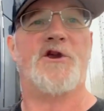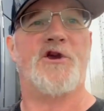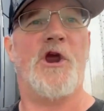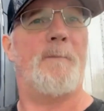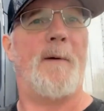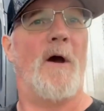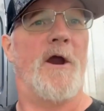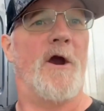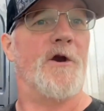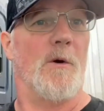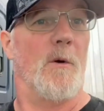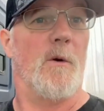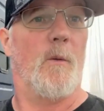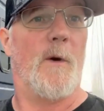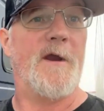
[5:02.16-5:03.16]
cheap out here
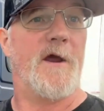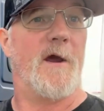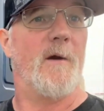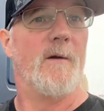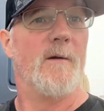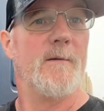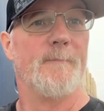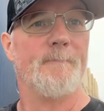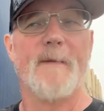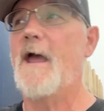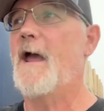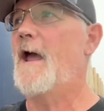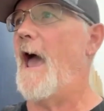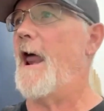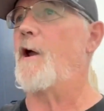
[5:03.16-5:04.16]
doing what we do.
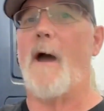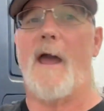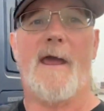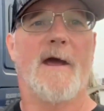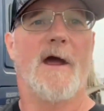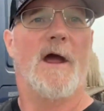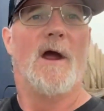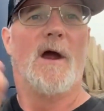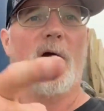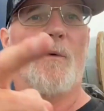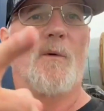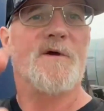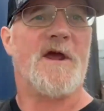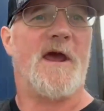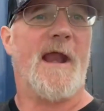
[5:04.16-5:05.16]
Anyway,
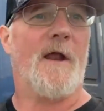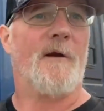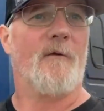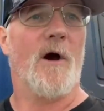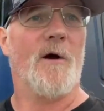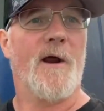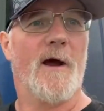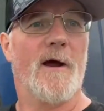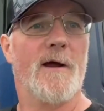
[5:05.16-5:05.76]
we'll see you down the road.